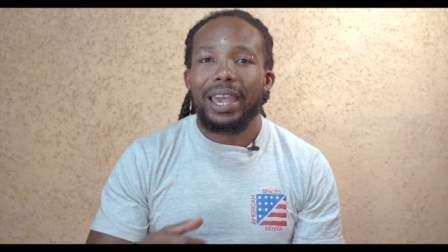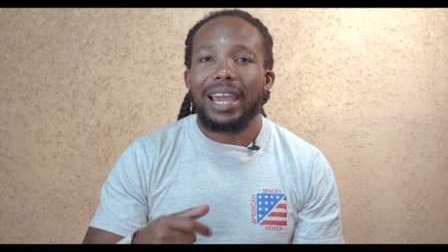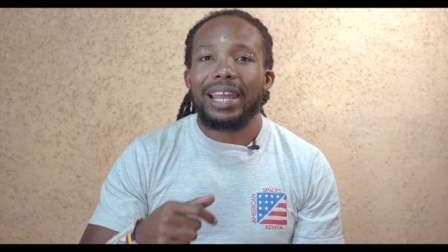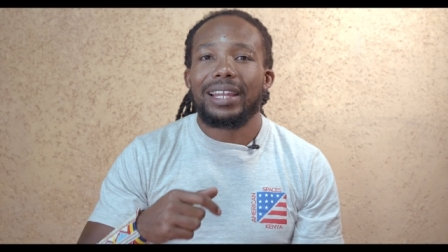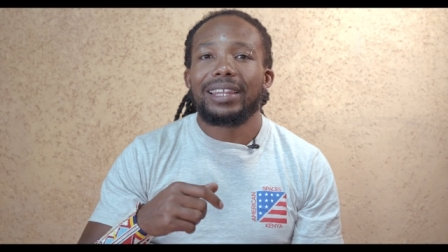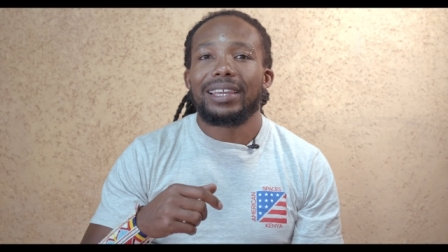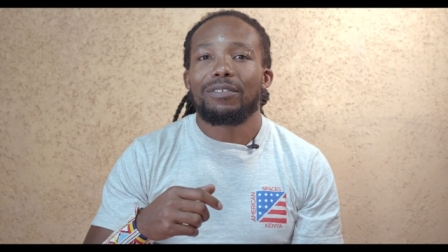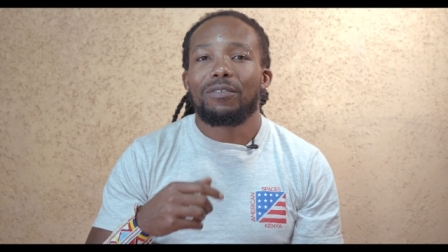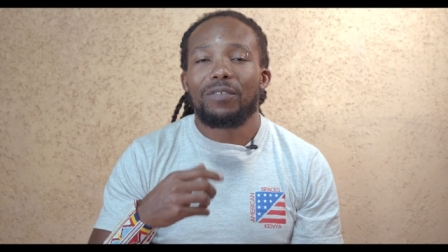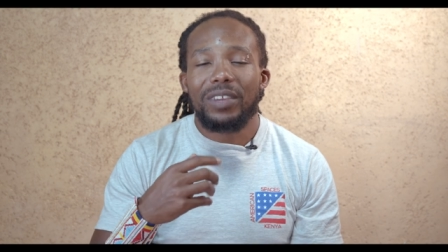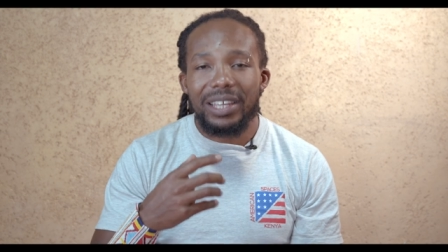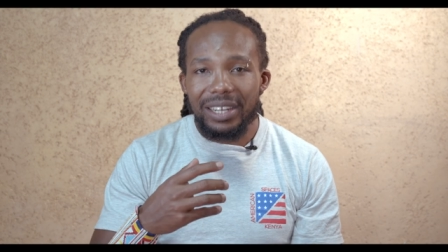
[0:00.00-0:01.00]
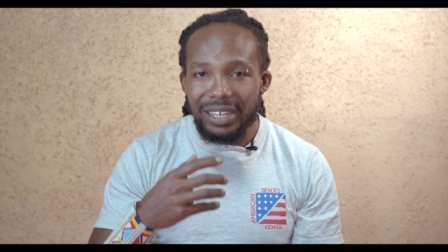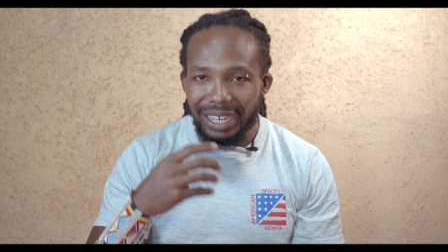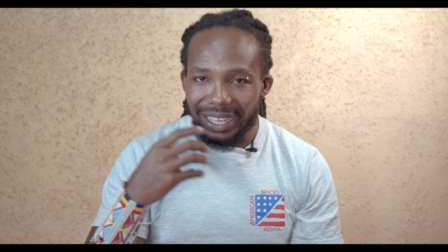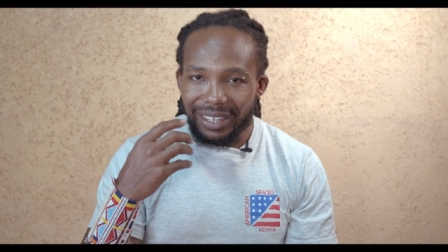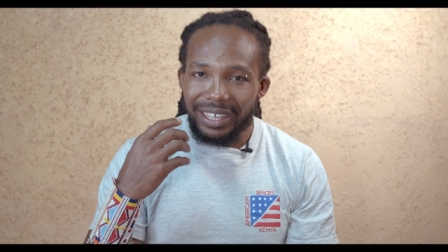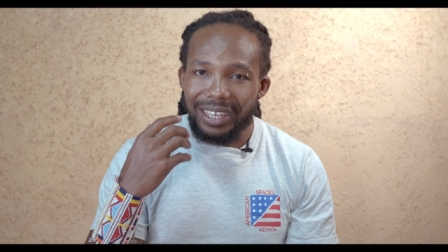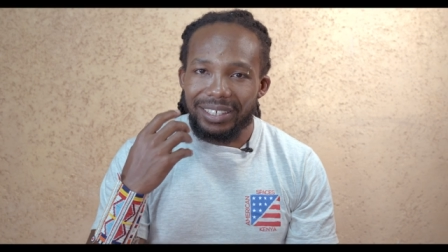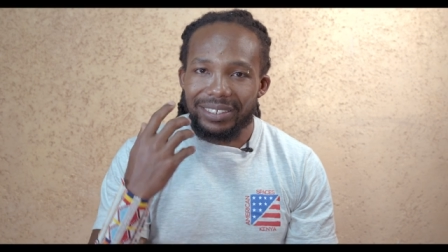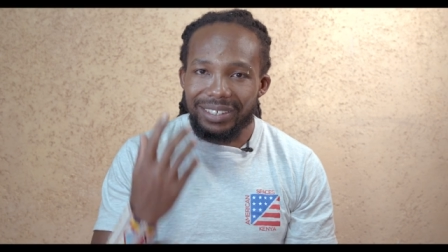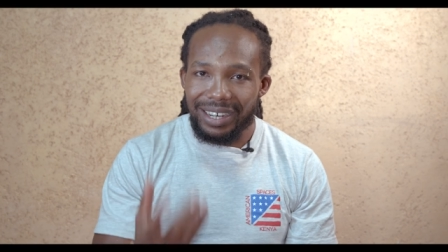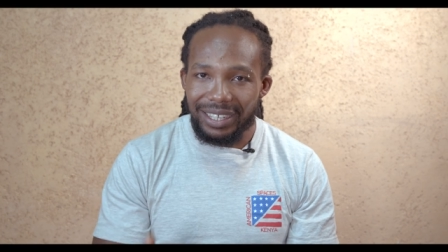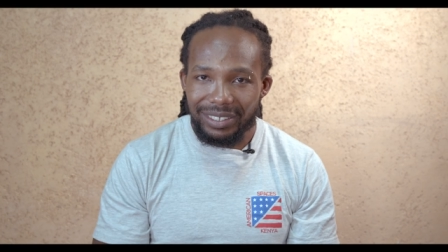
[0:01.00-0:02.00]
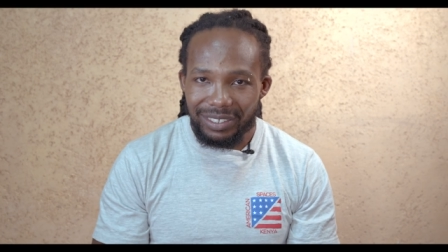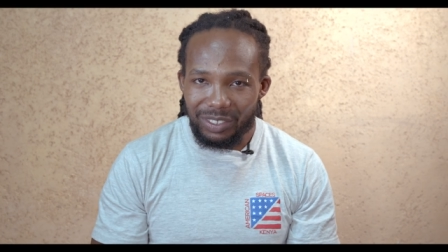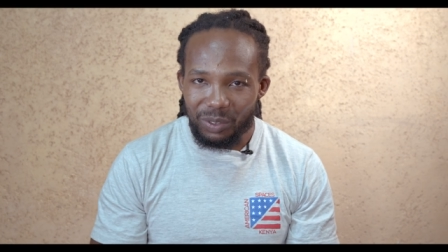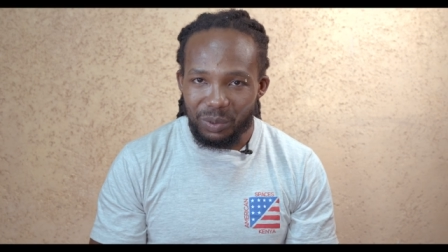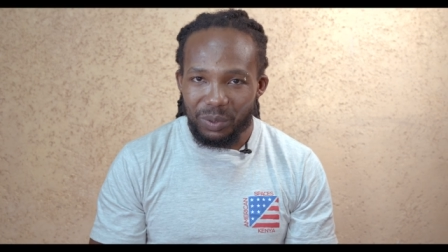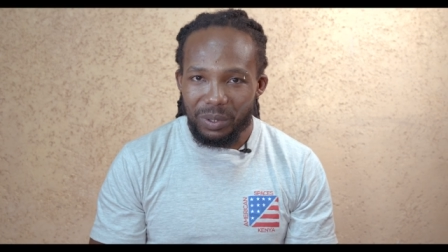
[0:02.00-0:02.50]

and they feel like they can trust you.